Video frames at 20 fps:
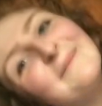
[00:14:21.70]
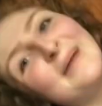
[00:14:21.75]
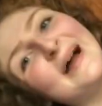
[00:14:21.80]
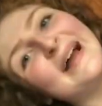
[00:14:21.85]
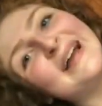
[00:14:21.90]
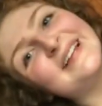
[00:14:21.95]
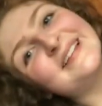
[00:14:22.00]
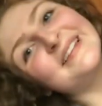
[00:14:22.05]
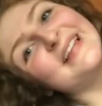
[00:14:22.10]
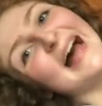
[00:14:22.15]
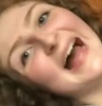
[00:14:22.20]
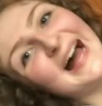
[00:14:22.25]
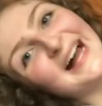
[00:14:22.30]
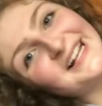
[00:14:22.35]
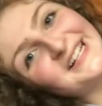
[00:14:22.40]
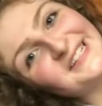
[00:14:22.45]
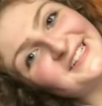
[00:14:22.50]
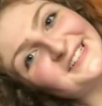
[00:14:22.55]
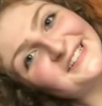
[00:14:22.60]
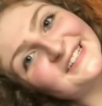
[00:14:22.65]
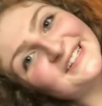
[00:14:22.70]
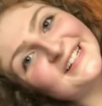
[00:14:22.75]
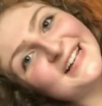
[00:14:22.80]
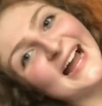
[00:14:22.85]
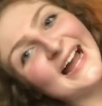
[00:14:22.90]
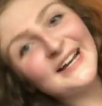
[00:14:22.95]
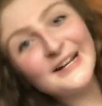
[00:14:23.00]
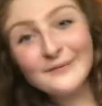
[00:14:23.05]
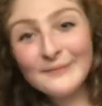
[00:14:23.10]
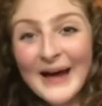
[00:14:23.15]
My last
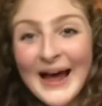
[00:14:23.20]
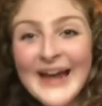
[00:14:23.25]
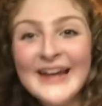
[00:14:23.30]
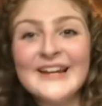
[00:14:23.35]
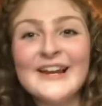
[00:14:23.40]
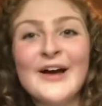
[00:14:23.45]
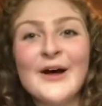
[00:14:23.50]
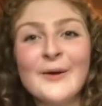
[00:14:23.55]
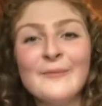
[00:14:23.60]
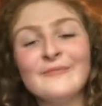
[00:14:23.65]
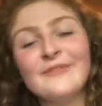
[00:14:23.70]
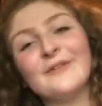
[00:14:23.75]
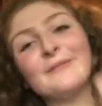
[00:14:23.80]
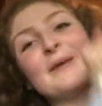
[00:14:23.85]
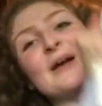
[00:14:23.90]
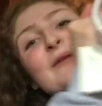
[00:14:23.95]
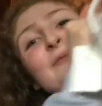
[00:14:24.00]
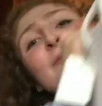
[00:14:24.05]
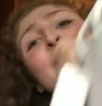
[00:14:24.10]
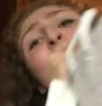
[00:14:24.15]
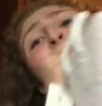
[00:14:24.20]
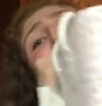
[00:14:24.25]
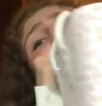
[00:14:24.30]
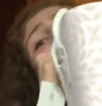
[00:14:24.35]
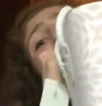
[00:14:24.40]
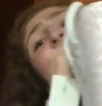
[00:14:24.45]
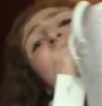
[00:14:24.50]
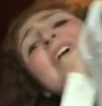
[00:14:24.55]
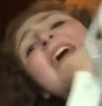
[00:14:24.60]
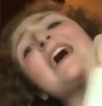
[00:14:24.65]
kind of item for my
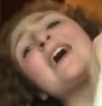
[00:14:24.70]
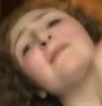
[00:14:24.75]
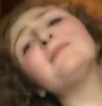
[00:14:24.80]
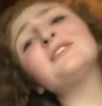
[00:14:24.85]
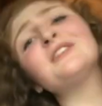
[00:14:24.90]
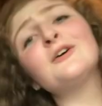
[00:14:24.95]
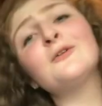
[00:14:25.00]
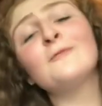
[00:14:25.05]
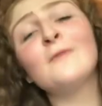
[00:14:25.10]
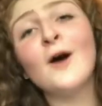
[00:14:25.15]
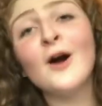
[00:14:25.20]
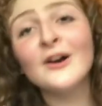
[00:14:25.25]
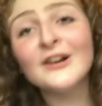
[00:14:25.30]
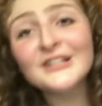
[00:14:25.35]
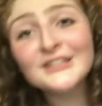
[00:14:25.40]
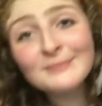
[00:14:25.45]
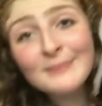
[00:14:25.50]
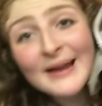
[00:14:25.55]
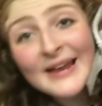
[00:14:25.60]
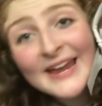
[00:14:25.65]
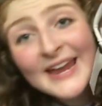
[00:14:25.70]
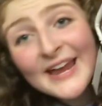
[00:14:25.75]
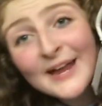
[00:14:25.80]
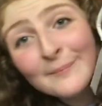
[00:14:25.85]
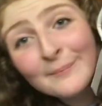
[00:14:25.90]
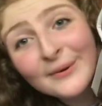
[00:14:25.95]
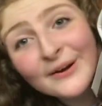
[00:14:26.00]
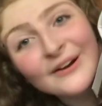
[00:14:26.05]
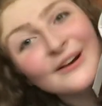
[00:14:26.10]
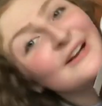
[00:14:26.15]
room that I have so far is my
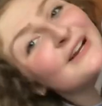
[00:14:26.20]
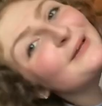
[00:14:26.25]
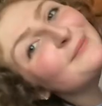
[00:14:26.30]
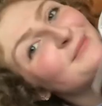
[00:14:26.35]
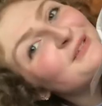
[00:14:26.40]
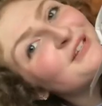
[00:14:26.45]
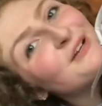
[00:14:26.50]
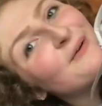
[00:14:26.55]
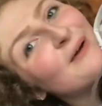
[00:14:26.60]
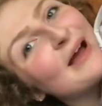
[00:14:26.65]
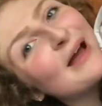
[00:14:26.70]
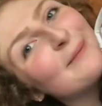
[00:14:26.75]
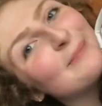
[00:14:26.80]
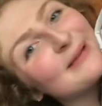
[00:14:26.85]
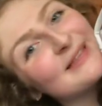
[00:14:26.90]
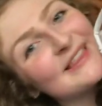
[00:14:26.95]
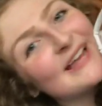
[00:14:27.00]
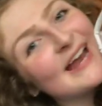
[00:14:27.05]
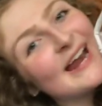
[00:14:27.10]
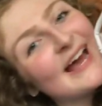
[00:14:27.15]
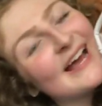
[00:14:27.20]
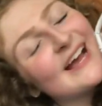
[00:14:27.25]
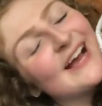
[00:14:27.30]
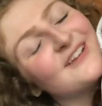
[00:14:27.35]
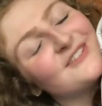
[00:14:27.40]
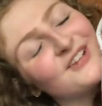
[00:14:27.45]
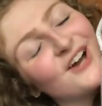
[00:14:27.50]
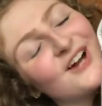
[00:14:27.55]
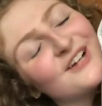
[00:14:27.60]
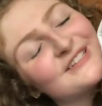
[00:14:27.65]
hamper and I'm so happy that I
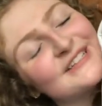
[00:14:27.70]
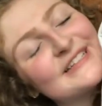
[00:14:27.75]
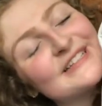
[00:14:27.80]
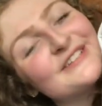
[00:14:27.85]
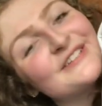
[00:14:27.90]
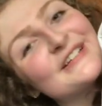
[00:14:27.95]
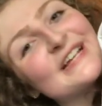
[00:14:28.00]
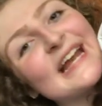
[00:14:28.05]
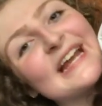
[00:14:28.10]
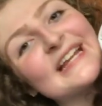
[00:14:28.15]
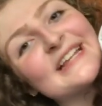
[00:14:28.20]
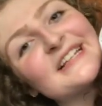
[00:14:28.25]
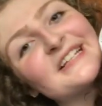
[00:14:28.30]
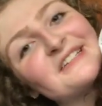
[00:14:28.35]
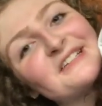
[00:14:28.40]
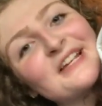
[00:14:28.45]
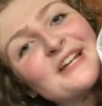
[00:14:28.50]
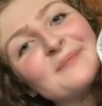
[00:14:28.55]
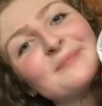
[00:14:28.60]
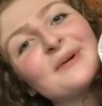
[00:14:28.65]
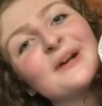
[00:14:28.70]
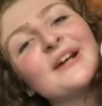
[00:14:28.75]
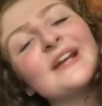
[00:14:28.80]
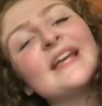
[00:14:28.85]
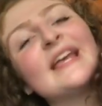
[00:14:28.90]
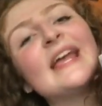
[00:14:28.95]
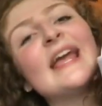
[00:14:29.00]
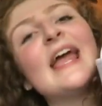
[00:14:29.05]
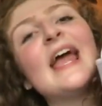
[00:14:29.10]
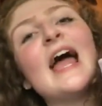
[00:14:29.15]
got talked into getting this hamper.
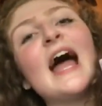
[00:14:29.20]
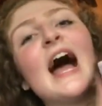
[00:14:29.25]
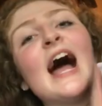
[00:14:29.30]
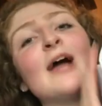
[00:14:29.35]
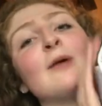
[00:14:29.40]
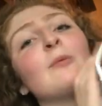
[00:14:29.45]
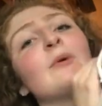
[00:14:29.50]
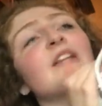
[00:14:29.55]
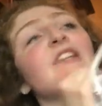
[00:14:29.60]
I